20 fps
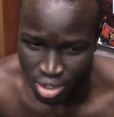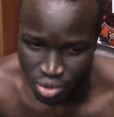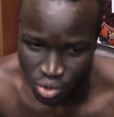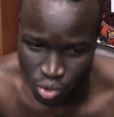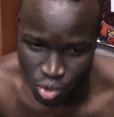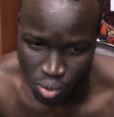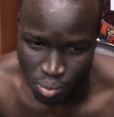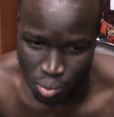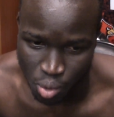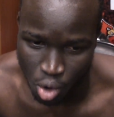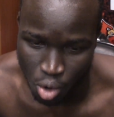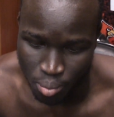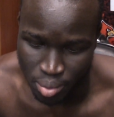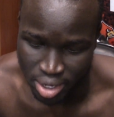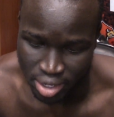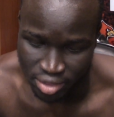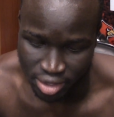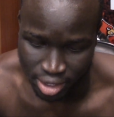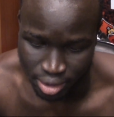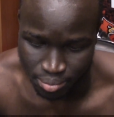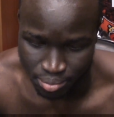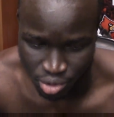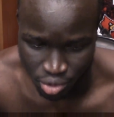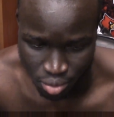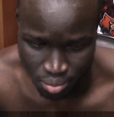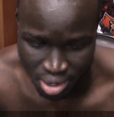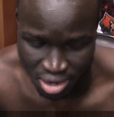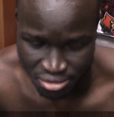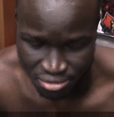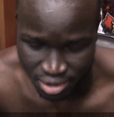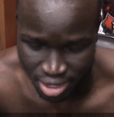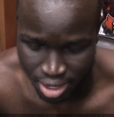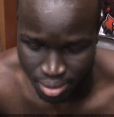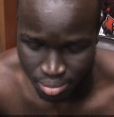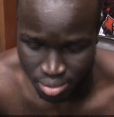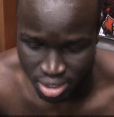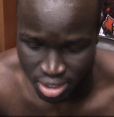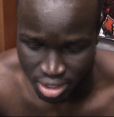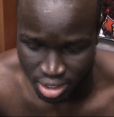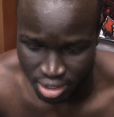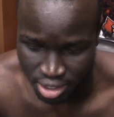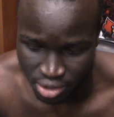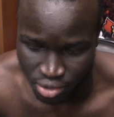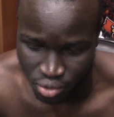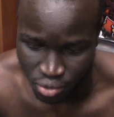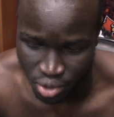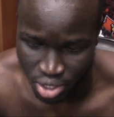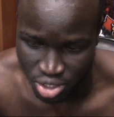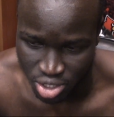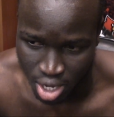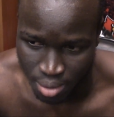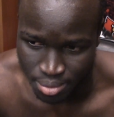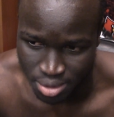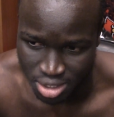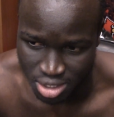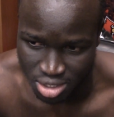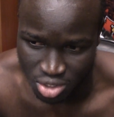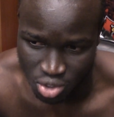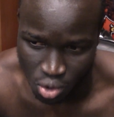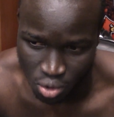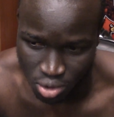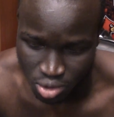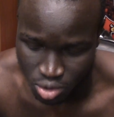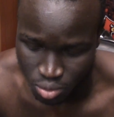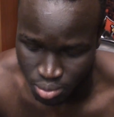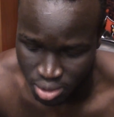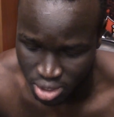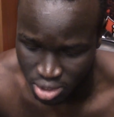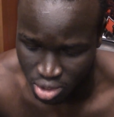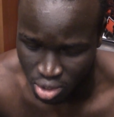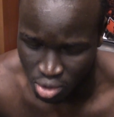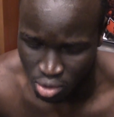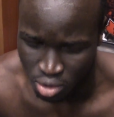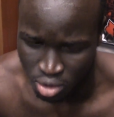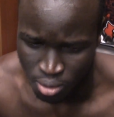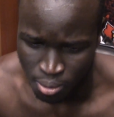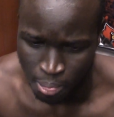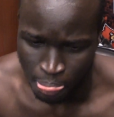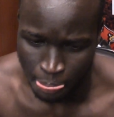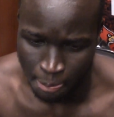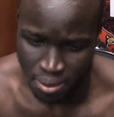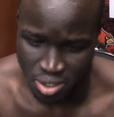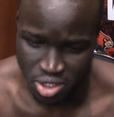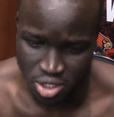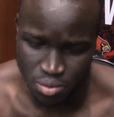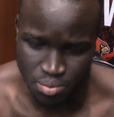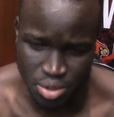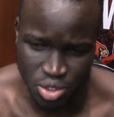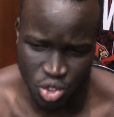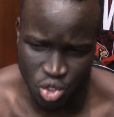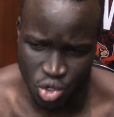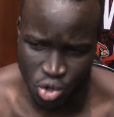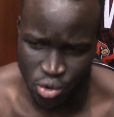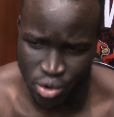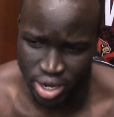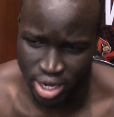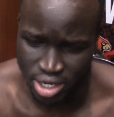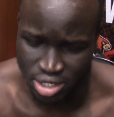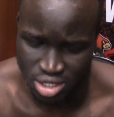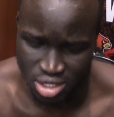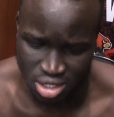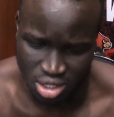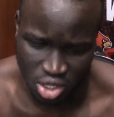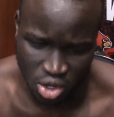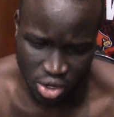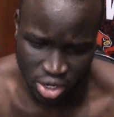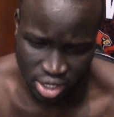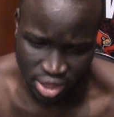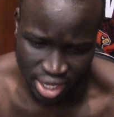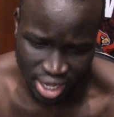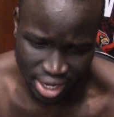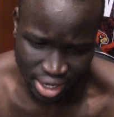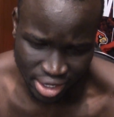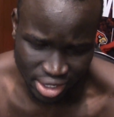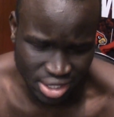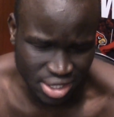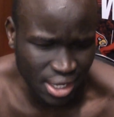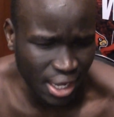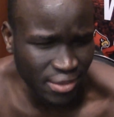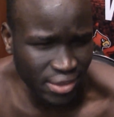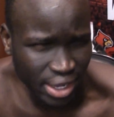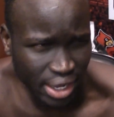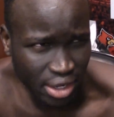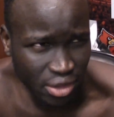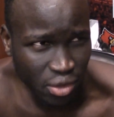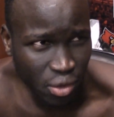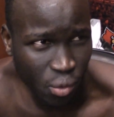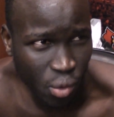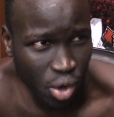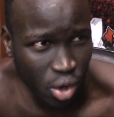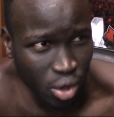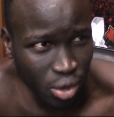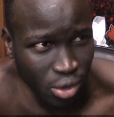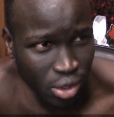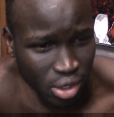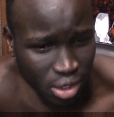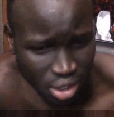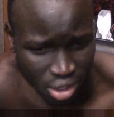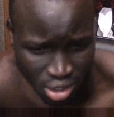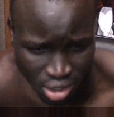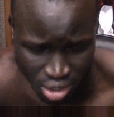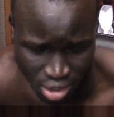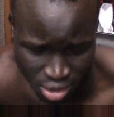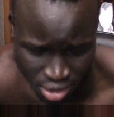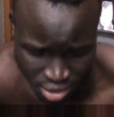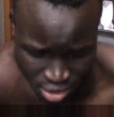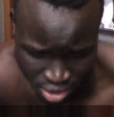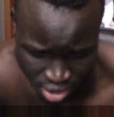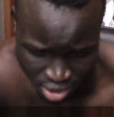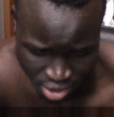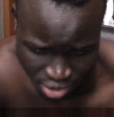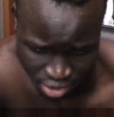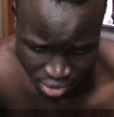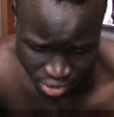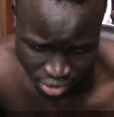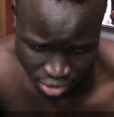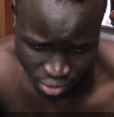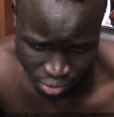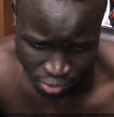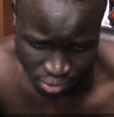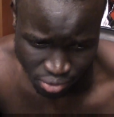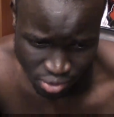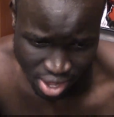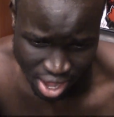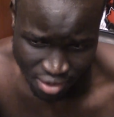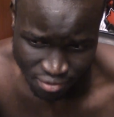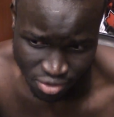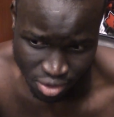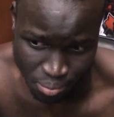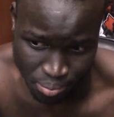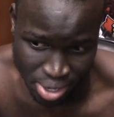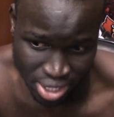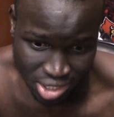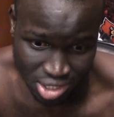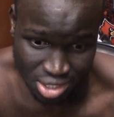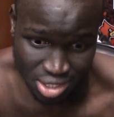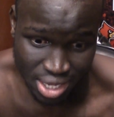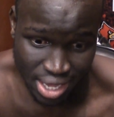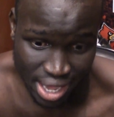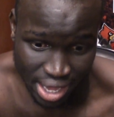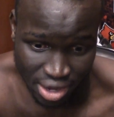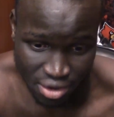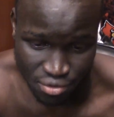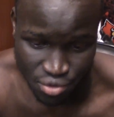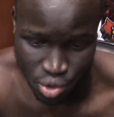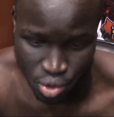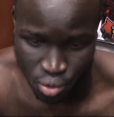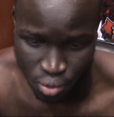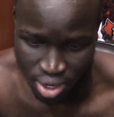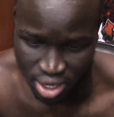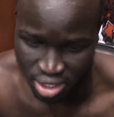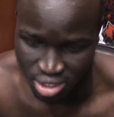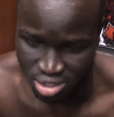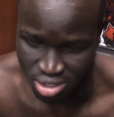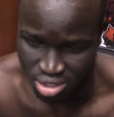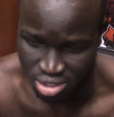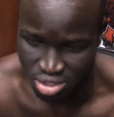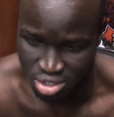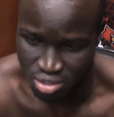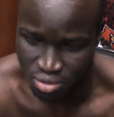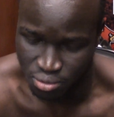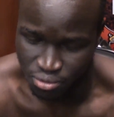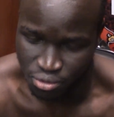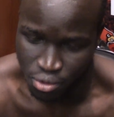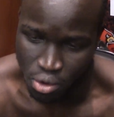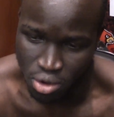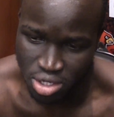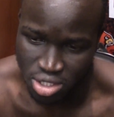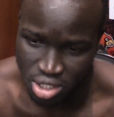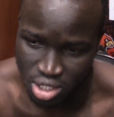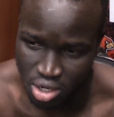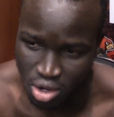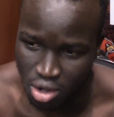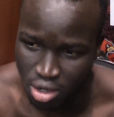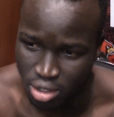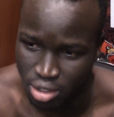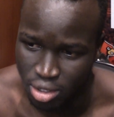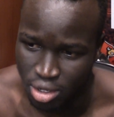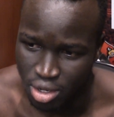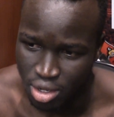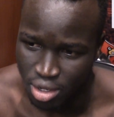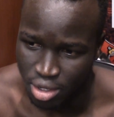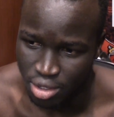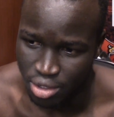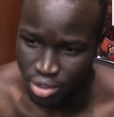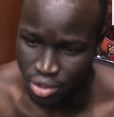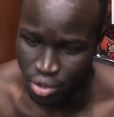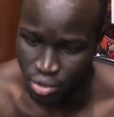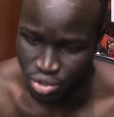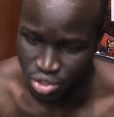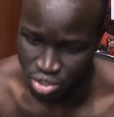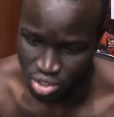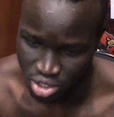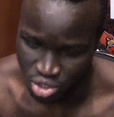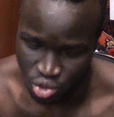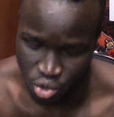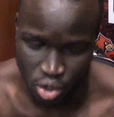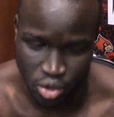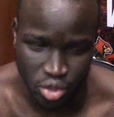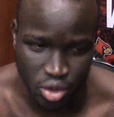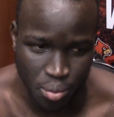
to support me. And then you know my family, they, they do a great job of just talking to me. So just maturing and just learning that it's not the end of the world. Uh, you know you have the best is ahead of you, and just focusing on you know just enjoying